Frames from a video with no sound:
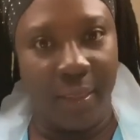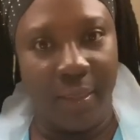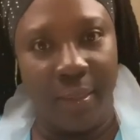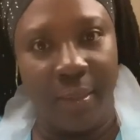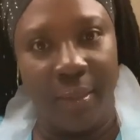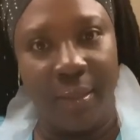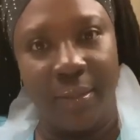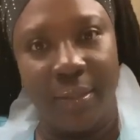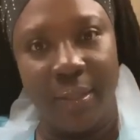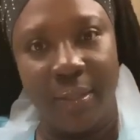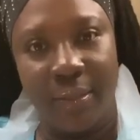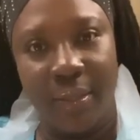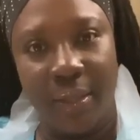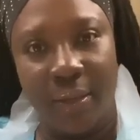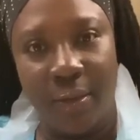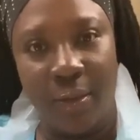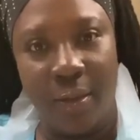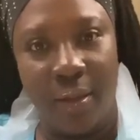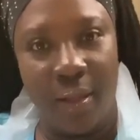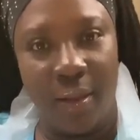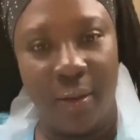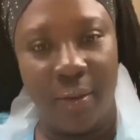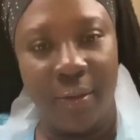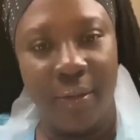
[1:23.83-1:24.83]
This is the
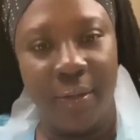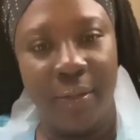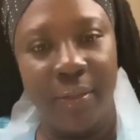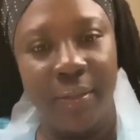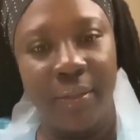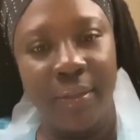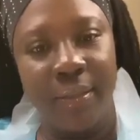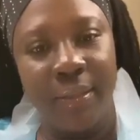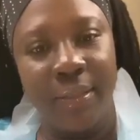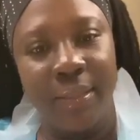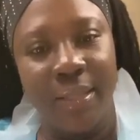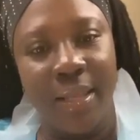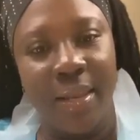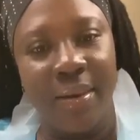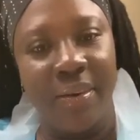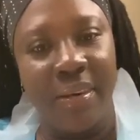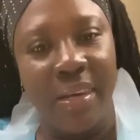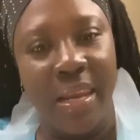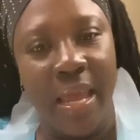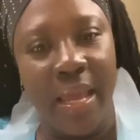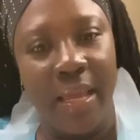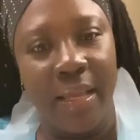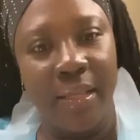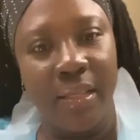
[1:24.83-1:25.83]
color. It's a
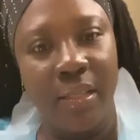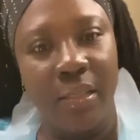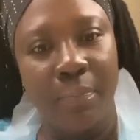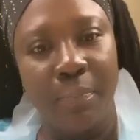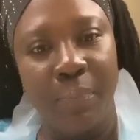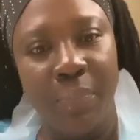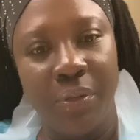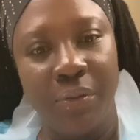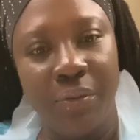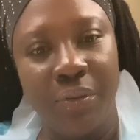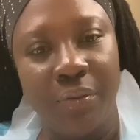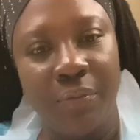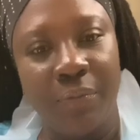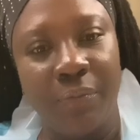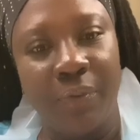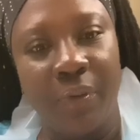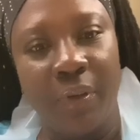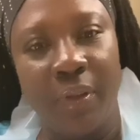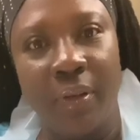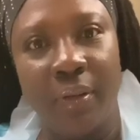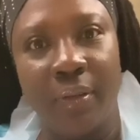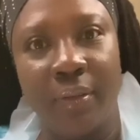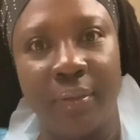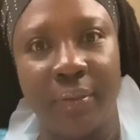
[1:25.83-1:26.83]
nice,
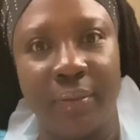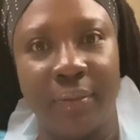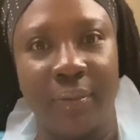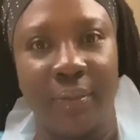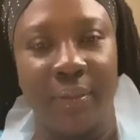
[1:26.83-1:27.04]
beautiful